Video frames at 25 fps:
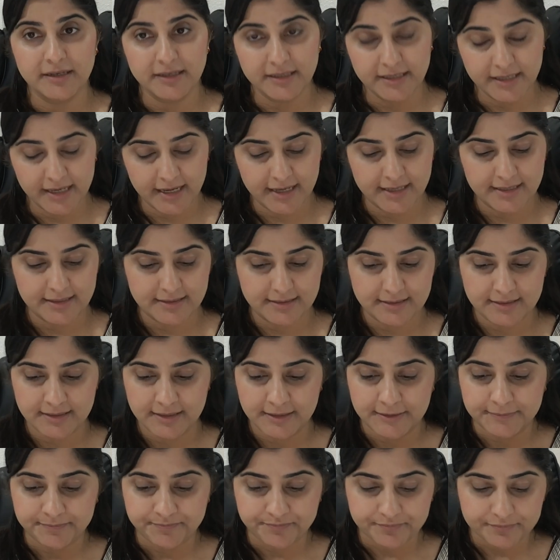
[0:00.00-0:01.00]
Yes.
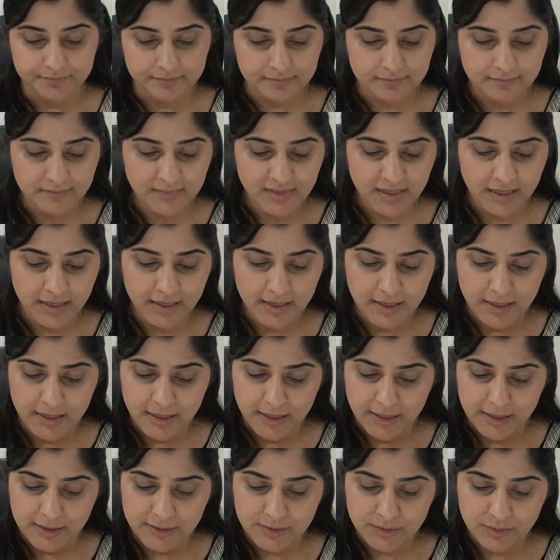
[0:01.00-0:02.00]

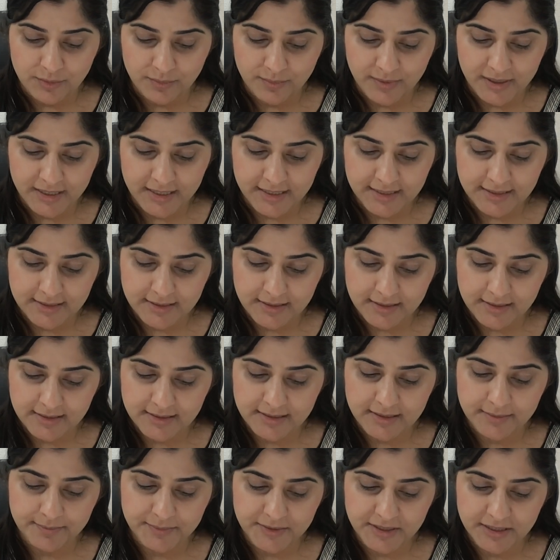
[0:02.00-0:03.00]
So what is the
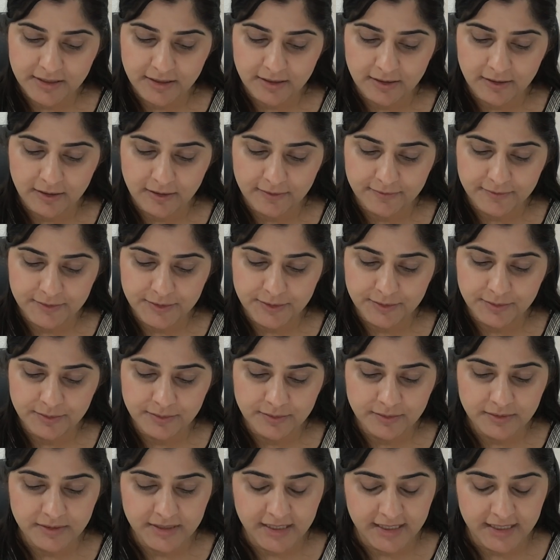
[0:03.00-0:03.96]
reciprocal of 2?